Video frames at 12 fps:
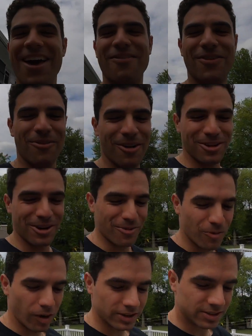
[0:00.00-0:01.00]
If you're
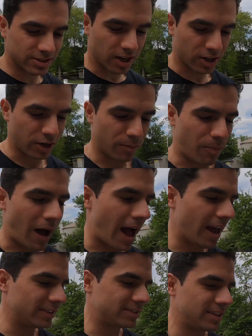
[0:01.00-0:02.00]
wondering what sucker
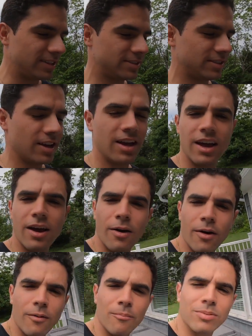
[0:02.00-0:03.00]
buys these
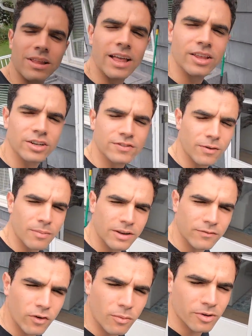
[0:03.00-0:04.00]
blenders from
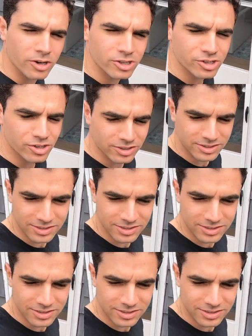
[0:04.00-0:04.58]
infomercials,